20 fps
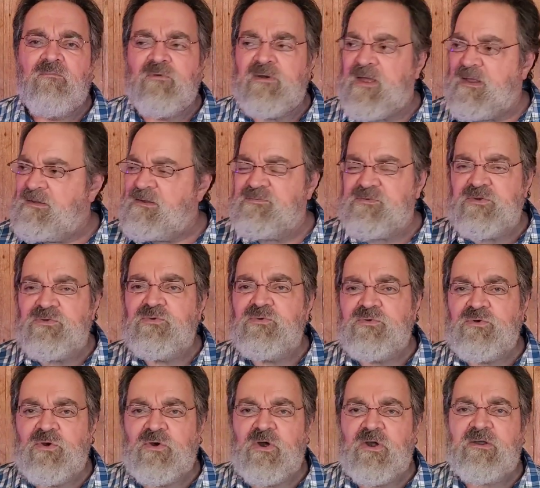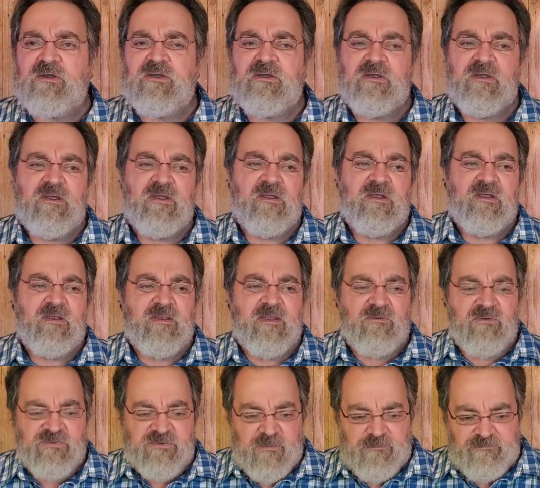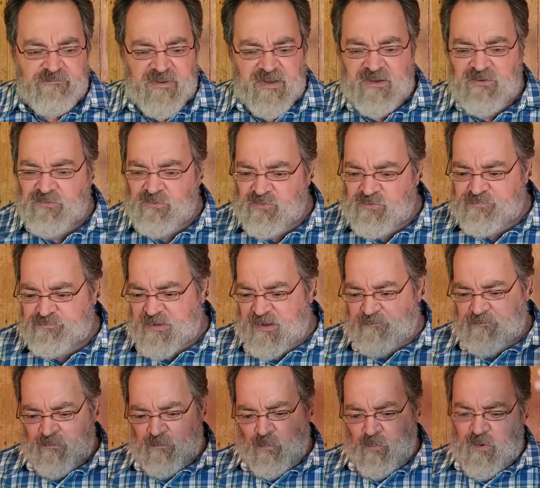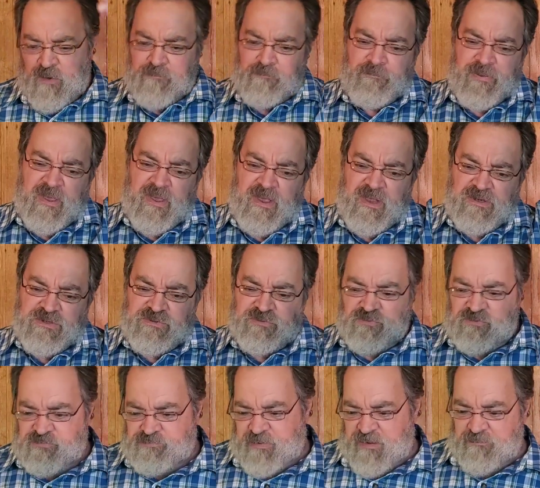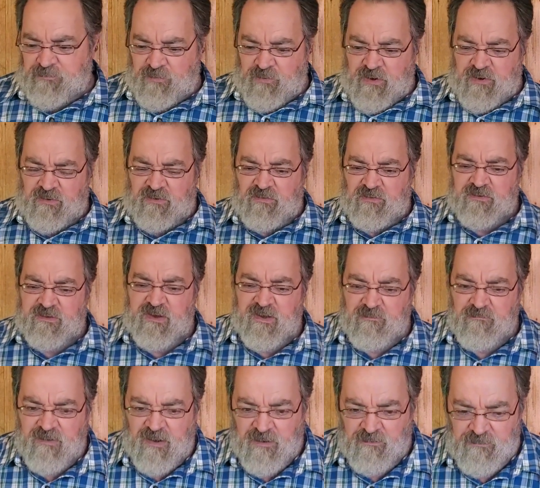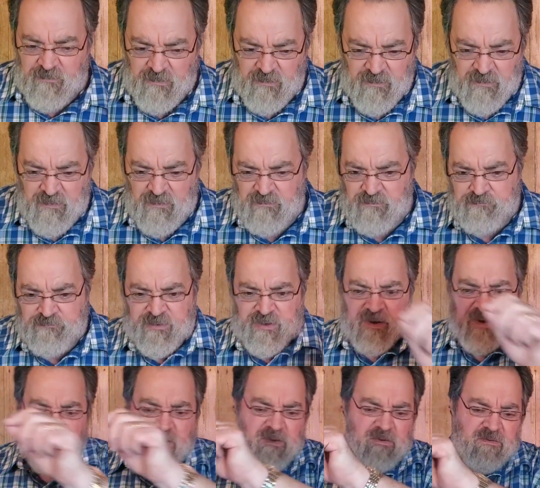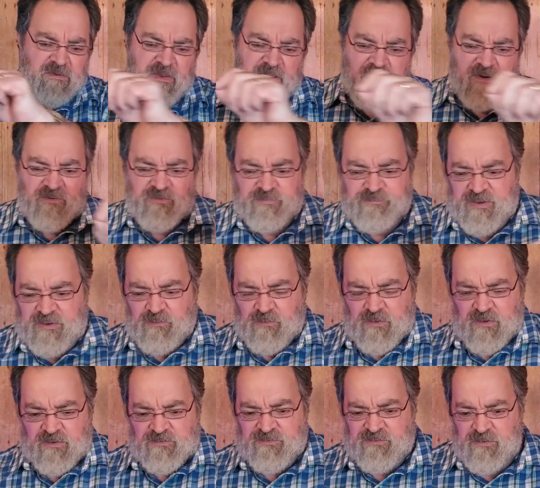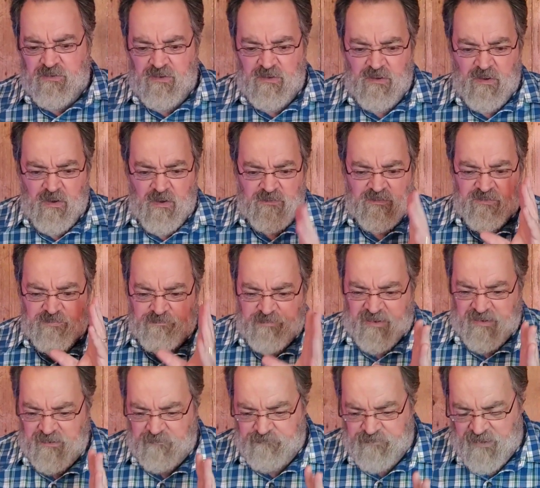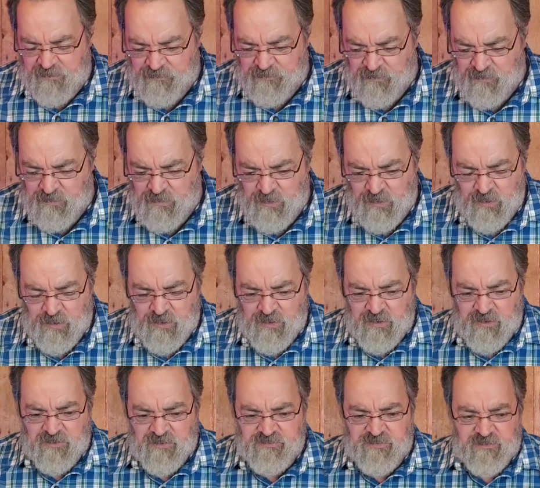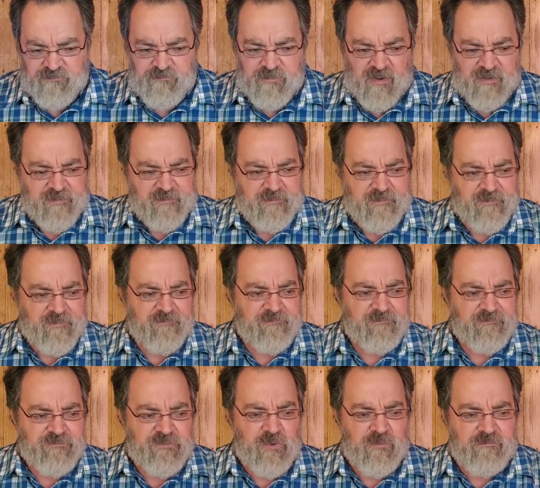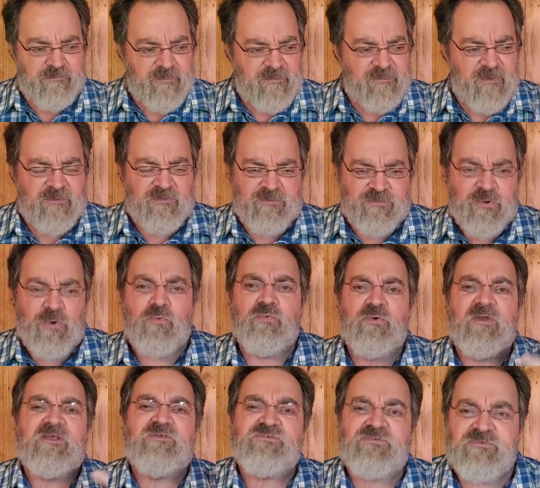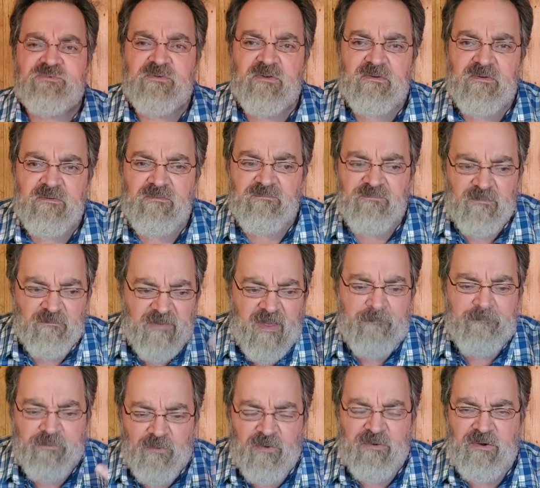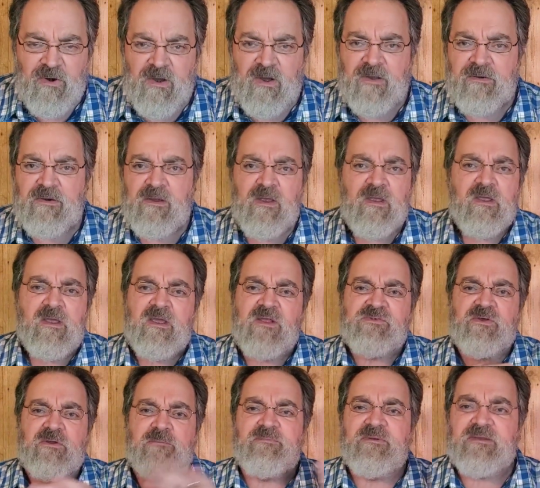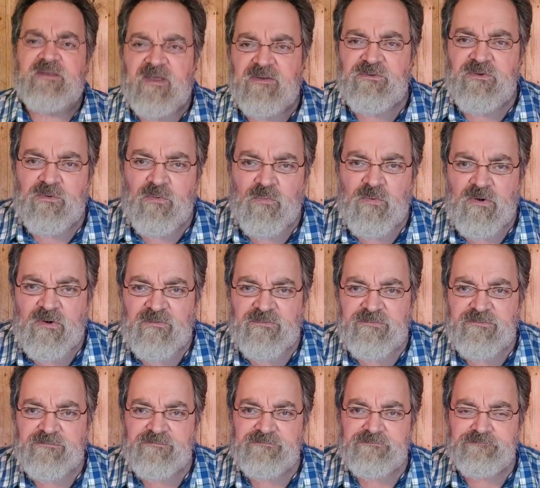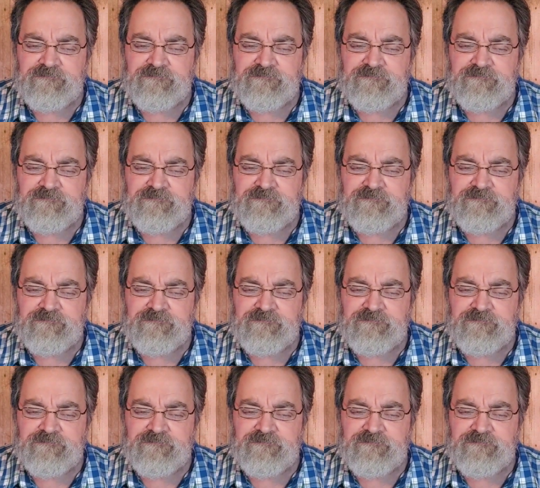When I lived in New York, there was a big newspaper, one-page newspaper article that came out, big letters, big words on this paper. It said by, you know, another two weeks from that point on, it's going to be the end of the world.